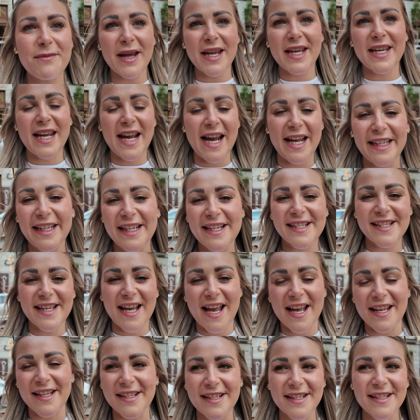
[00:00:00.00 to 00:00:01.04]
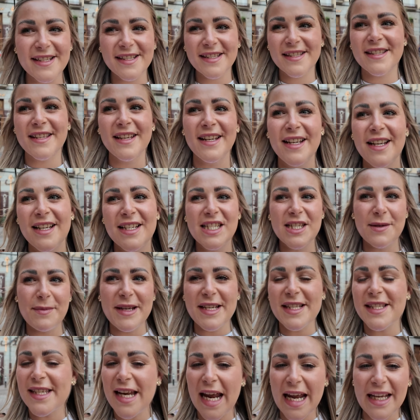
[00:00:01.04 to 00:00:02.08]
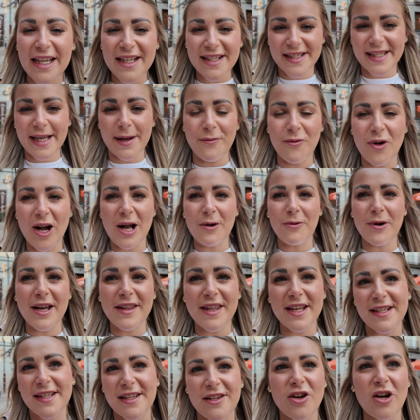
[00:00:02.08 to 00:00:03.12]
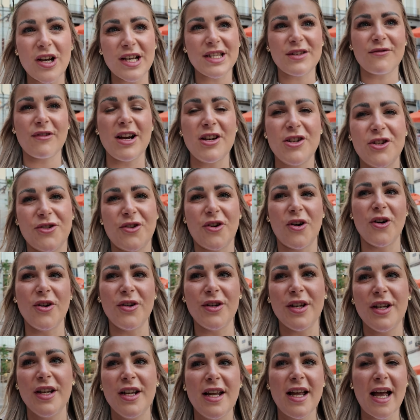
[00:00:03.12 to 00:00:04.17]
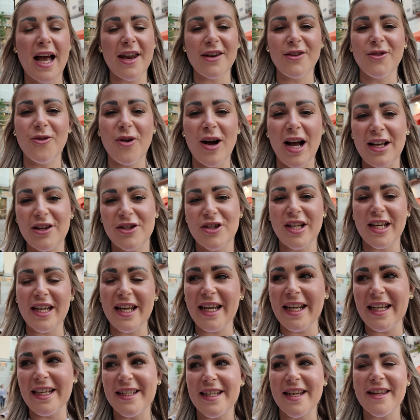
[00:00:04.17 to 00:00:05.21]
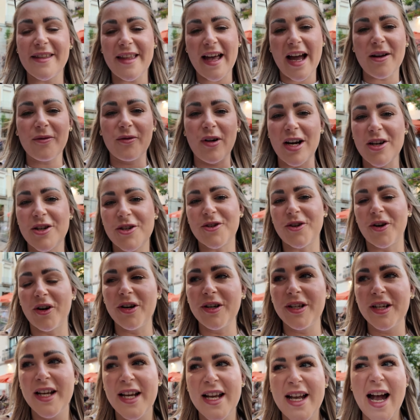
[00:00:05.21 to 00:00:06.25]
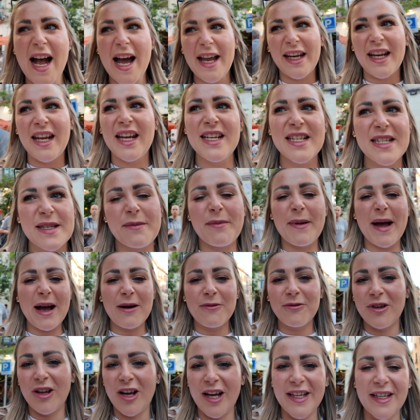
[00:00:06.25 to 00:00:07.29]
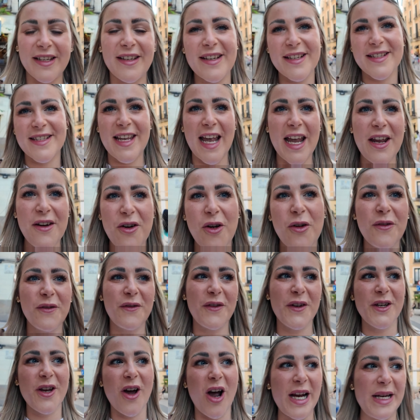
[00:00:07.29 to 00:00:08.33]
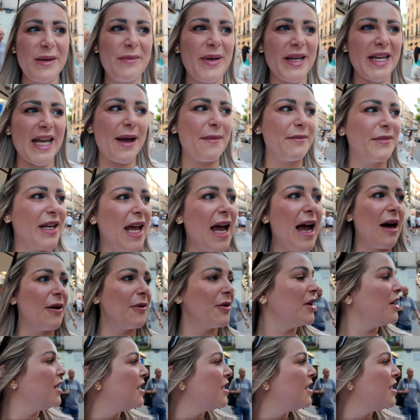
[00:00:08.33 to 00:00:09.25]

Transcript: make any sense to be staying somewhere where there's a nice restaurant and not actually eat at that restaurant. And it is about like, it's getting on for 9 PM now.